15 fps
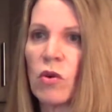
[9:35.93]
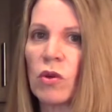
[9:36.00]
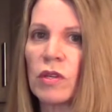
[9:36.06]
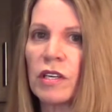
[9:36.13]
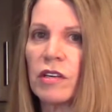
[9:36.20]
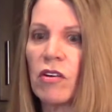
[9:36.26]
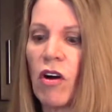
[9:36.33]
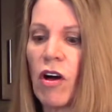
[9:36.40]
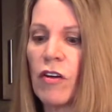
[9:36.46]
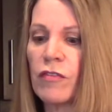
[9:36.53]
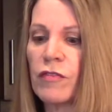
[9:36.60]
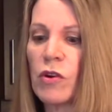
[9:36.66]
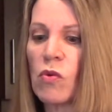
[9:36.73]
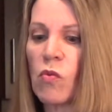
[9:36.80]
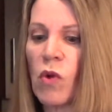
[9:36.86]
only call
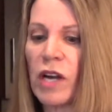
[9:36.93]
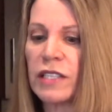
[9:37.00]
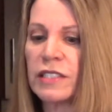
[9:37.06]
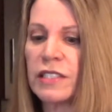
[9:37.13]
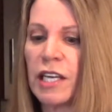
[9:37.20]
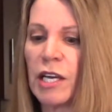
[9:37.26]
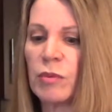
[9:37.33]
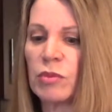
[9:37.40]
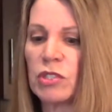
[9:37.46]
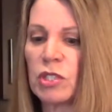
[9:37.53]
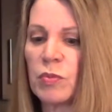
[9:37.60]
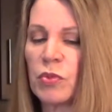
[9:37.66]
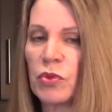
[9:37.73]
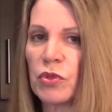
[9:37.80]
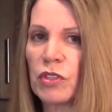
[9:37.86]
for 1
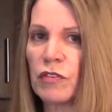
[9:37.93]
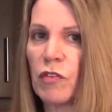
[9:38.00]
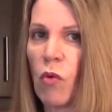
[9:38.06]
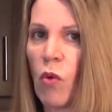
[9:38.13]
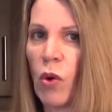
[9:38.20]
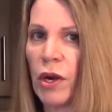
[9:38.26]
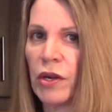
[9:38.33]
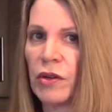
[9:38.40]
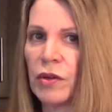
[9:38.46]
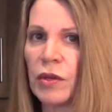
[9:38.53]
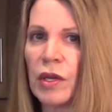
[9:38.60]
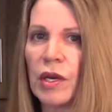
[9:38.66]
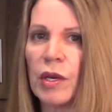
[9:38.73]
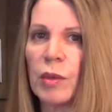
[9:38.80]
tablespoon of oil.